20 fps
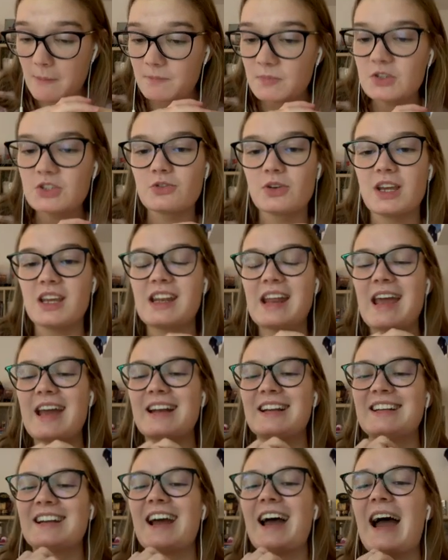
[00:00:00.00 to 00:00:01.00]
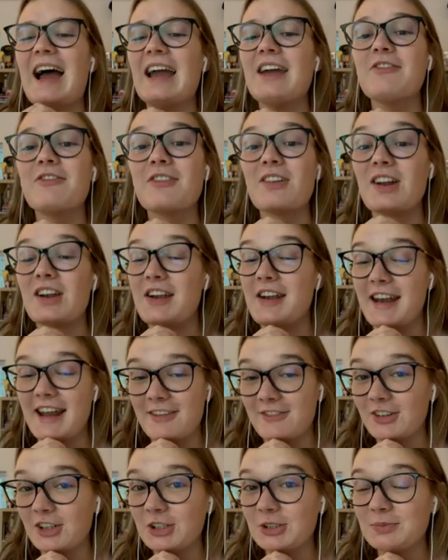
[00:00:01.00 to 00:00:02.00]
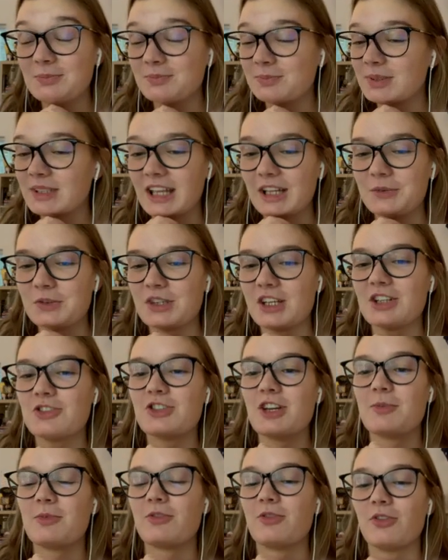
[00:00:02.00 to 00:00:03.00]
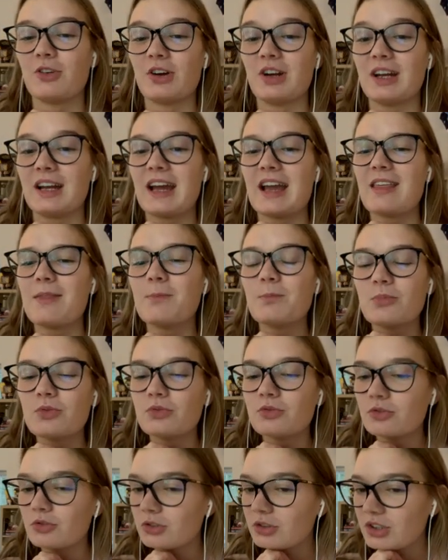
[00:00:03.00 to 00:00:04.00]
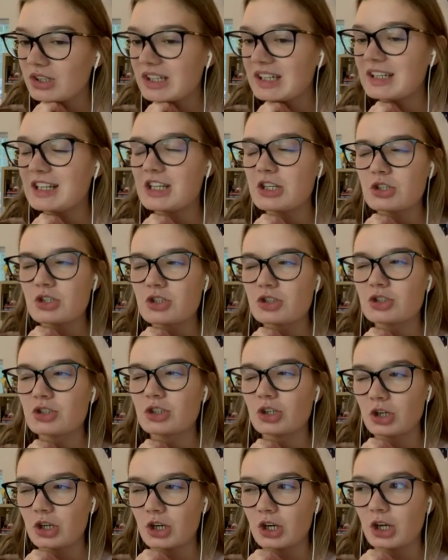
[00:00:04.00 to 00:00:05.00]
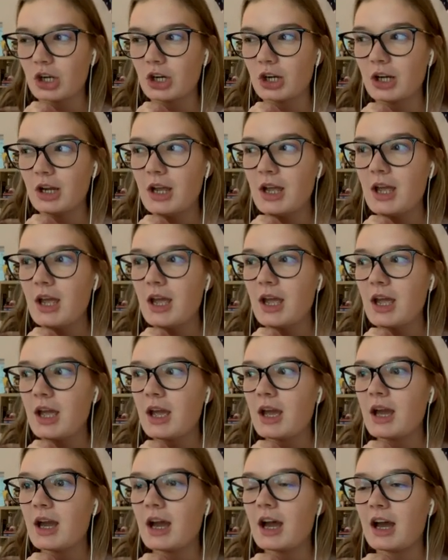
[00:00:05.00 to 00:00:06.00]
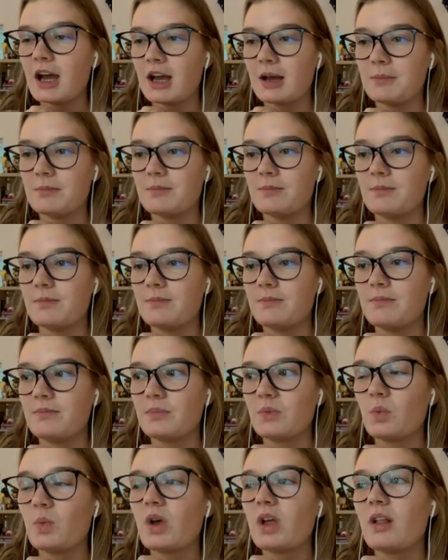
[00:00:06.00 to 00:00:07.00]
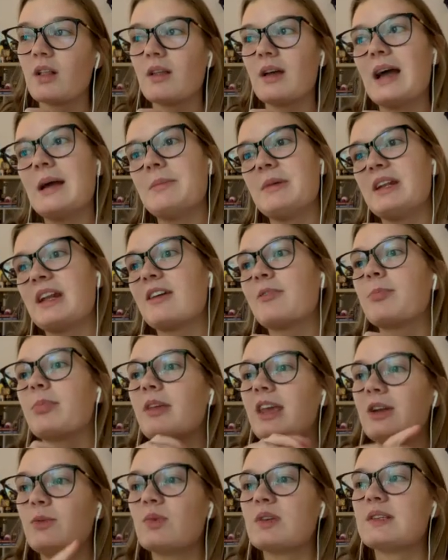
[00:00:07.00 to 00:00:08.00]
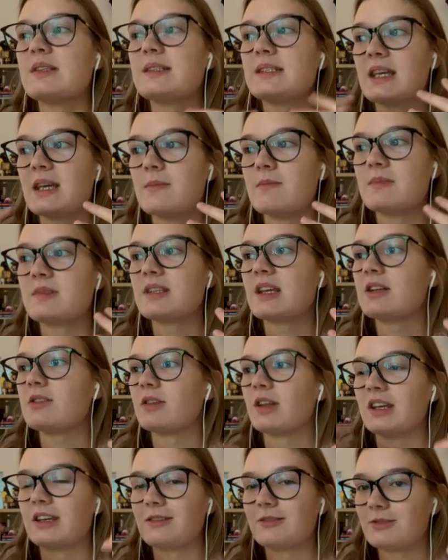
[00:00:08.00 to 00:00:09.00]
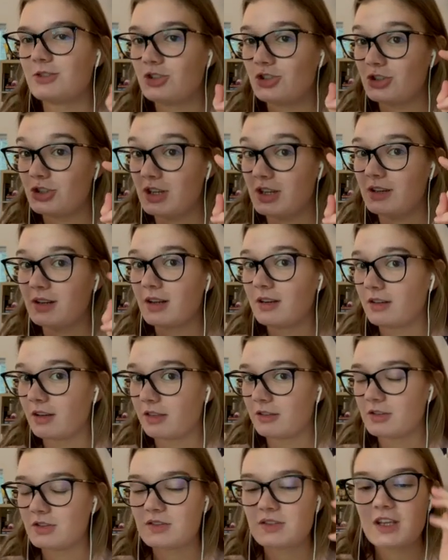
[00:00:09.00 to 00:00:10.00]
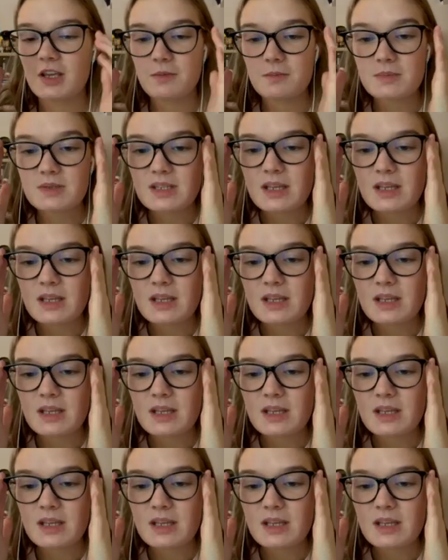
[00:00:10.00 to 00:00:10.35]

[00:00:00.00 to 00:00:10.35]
trait, and I've never played with that trait before. I'm pretty sure, well, I mean, I've played with Sims that like cheat on other Sims,